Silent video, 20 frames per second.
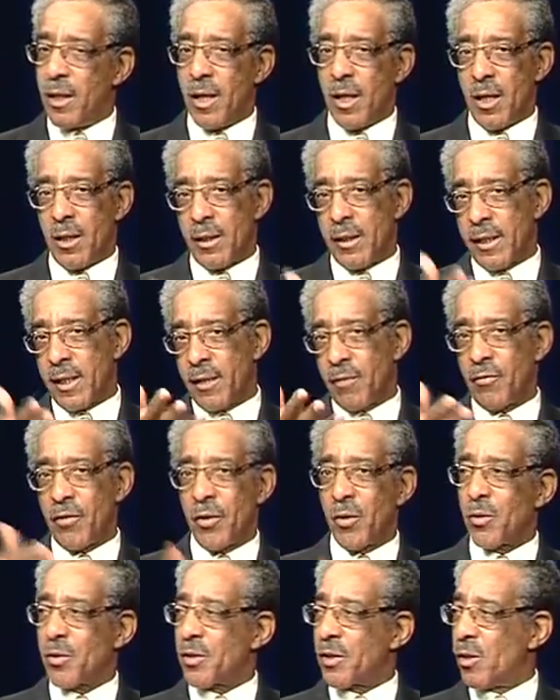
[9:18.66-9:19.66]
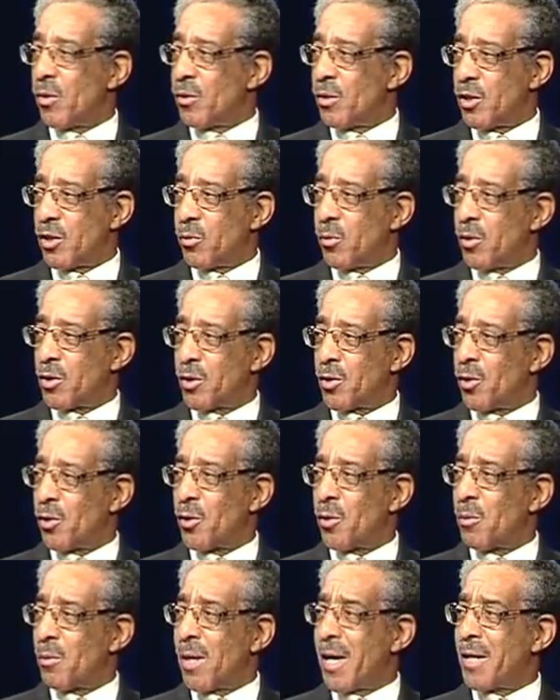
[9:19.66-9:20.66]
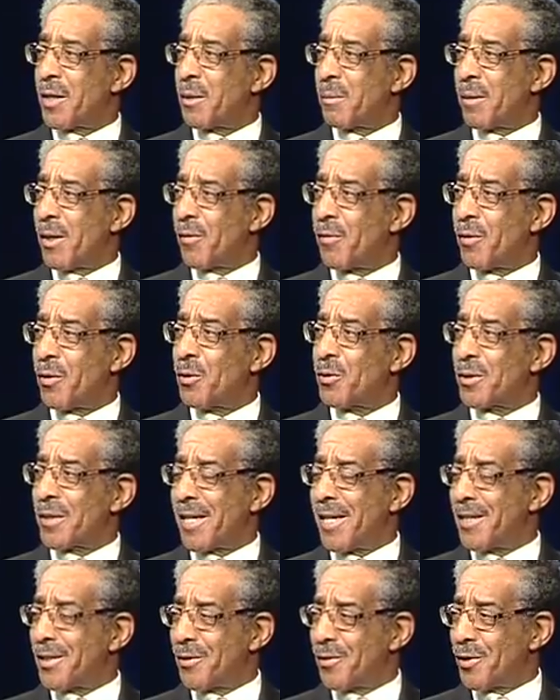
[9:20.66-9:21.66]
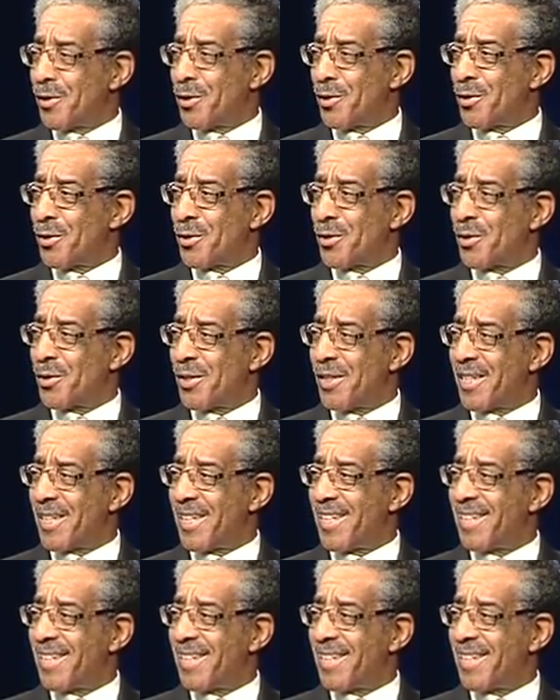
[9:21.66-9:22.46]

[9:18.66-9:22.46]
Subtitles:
Let our viewers know just what's on your mind about those kinds of issues. Okay.